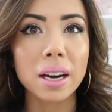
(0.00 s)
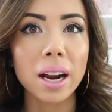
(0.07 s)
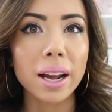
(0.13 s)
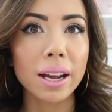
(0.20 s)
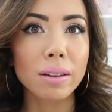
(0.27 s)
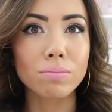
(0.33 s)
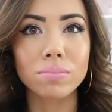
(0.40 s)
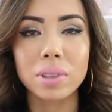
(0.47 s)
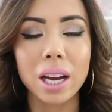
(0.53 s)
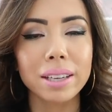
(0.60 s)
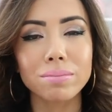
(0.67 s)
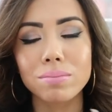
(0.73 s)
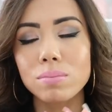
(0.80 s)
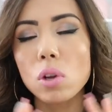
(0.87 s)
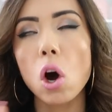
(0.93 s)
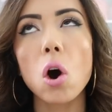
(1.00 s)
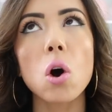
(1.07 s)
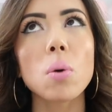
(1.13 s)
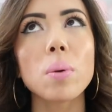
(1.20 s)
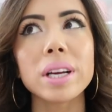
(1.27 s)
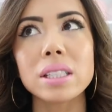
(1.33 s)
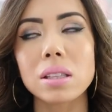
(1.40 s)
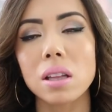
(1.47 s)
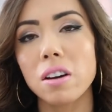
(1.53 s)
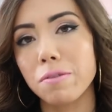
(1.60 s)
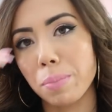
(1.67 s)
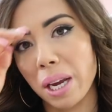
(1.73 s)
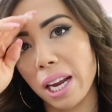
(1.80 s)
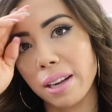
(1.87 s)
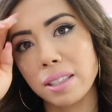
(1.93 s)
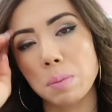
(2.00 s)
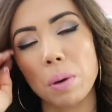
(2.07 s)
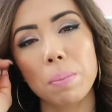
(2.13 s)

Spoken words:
and I always love pinks,